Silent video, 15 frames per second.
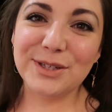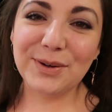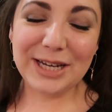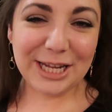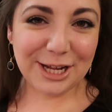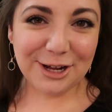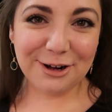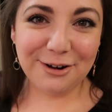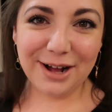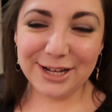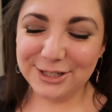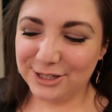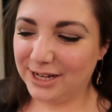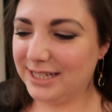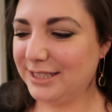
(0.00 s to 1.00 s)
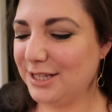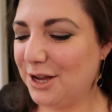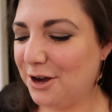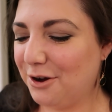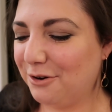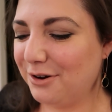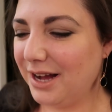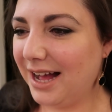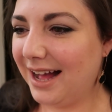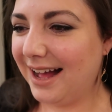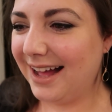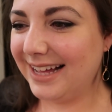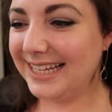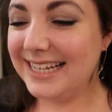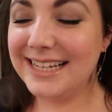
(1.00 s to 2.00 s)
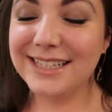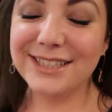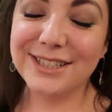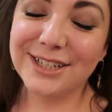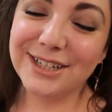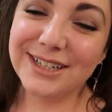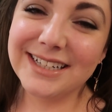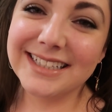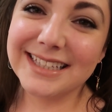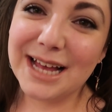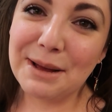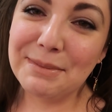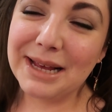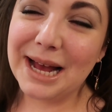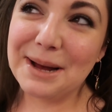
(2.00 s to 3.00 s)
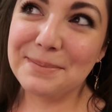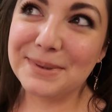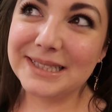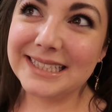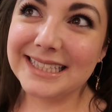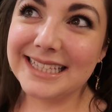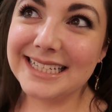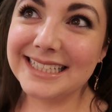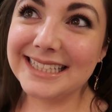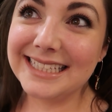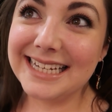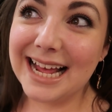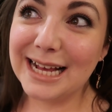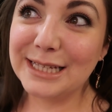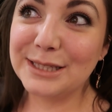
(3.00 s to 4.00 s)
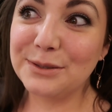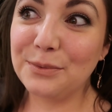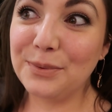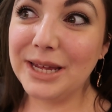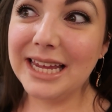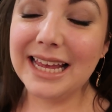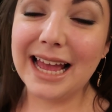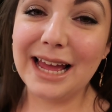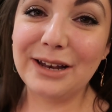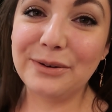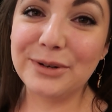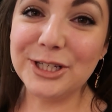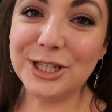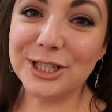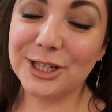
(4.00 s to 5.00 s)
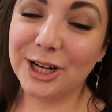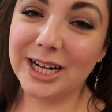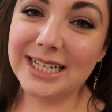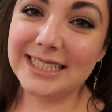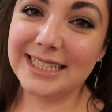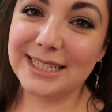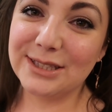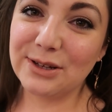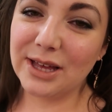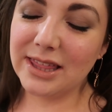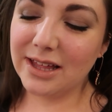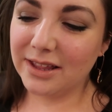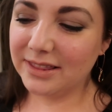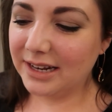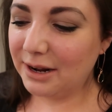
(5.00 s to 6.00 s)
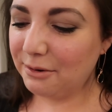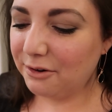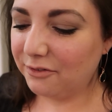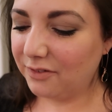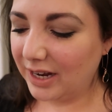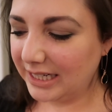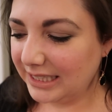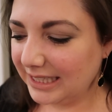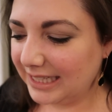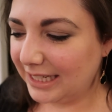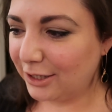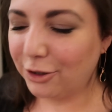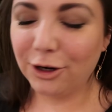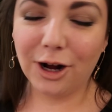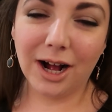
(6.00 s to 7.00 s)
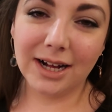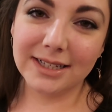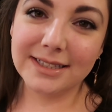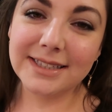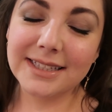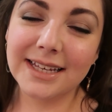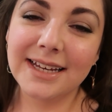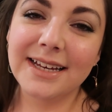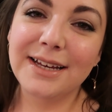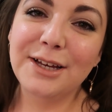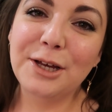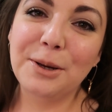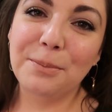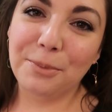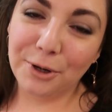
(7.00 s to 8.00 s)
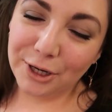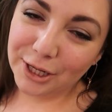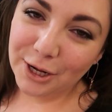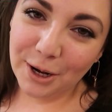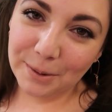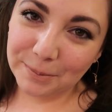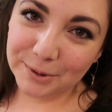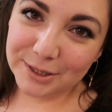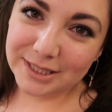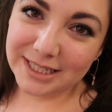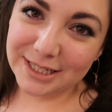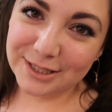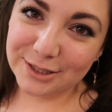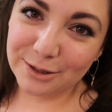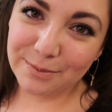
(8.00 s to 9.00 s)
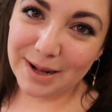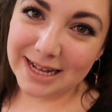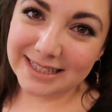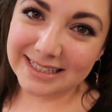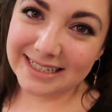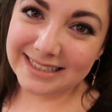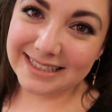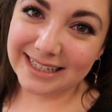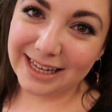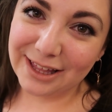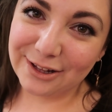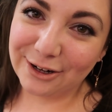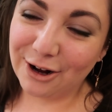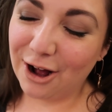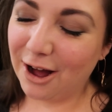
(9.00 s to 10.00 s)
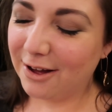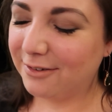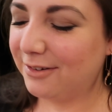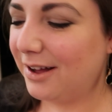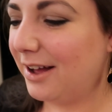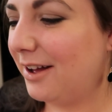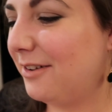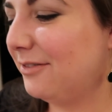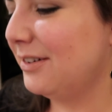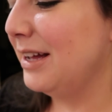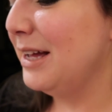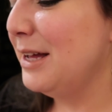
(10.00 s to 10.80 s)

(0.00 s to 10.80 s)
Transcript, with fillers: So anyhow, as you guys know, uh, Easter is coming up. It's this next weekend, which is crazy. So I thought that I would finally cross putting Harper's Easter basket together off of